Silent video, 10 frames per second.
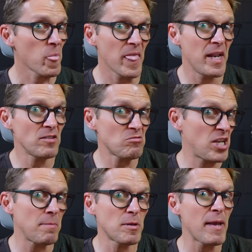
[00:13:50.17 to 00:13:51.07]
that it
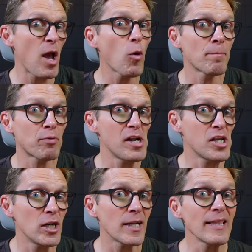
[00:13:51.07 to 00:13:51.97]
seemed to be holding pretty good,